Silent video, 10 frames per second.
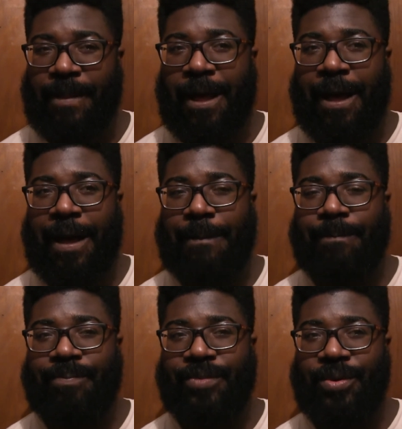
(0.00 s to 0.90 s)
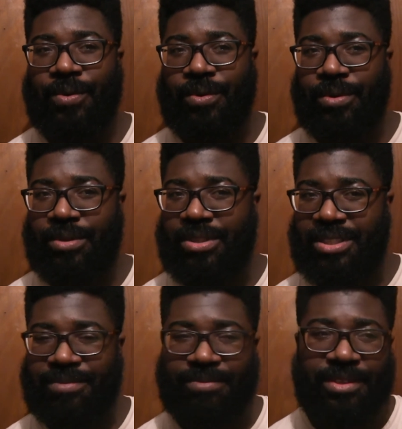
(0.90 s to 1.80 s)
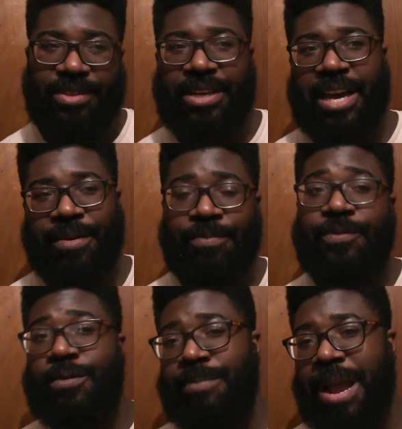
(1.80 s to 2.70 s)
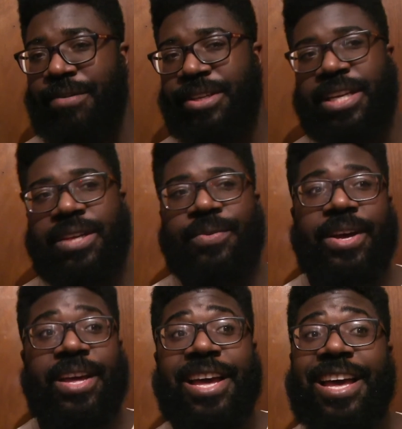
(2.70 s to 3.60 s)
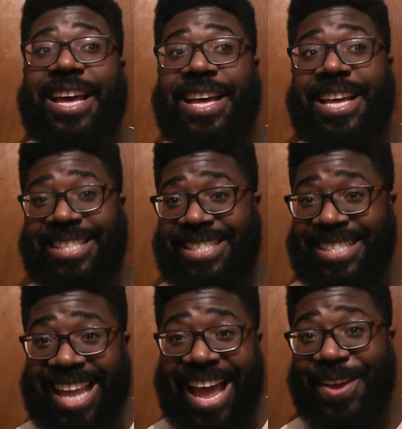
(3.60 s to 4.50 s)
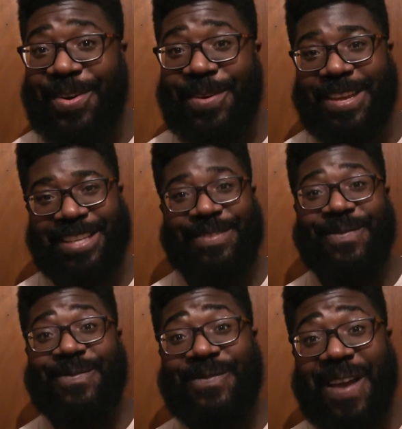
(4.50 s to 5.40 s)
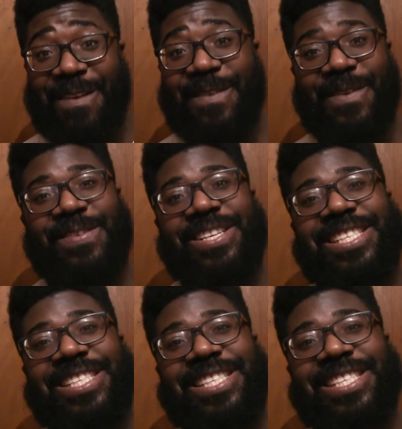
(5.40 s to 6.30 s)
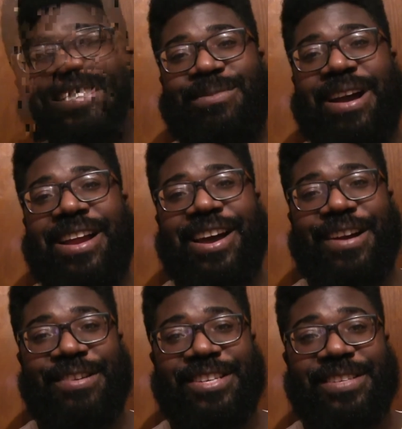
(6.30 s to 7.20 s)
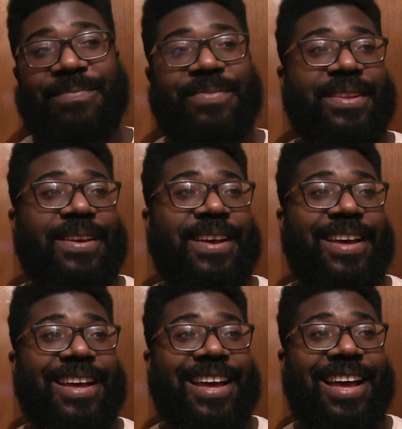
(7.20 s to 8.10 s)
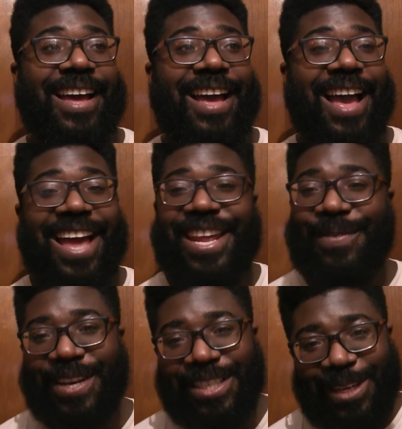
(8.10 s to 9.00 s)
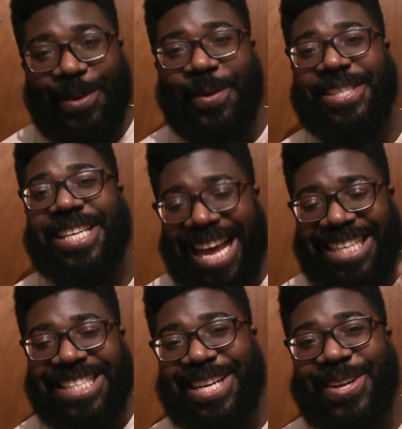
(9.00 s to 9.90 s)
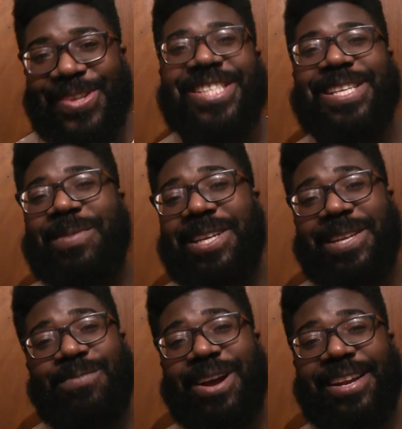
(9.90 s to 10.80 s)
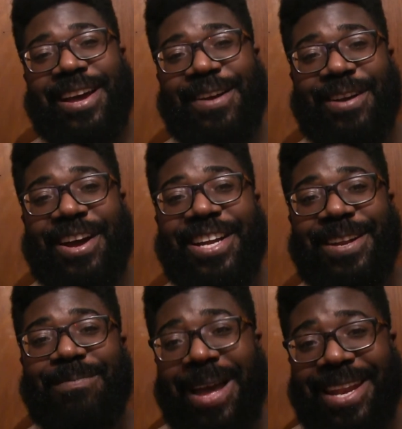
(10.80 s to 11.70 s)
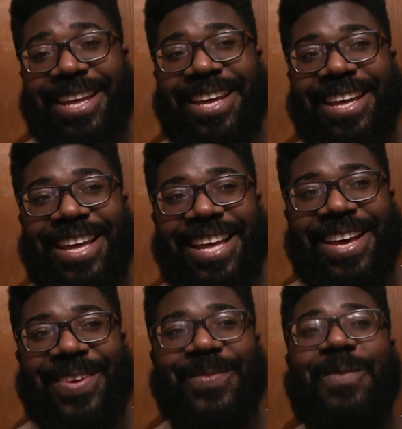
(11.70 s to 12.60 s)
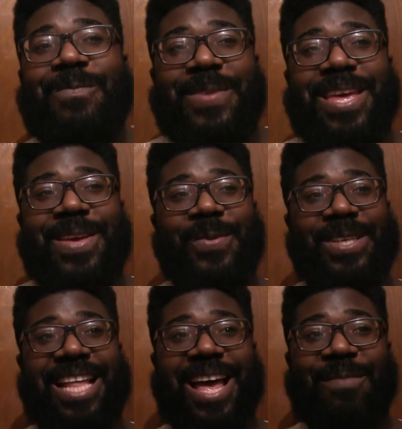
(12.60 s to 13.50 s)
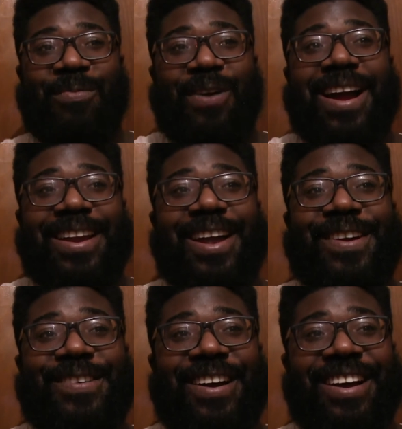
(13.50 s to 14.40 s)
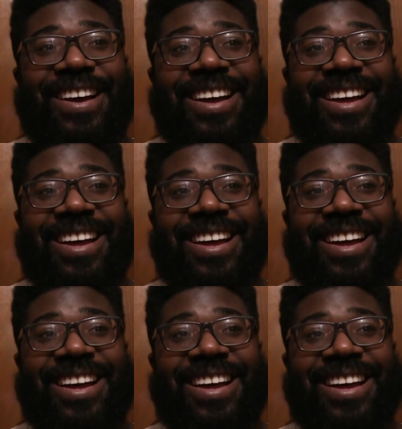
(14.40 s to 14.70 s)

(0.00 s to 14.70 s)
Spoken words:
or like, through marriage anyway. His style is very, very similar to Brian Lara's. And even his looks, he actually looks similar to Brian Lara. The man, for me, was like Brian Lara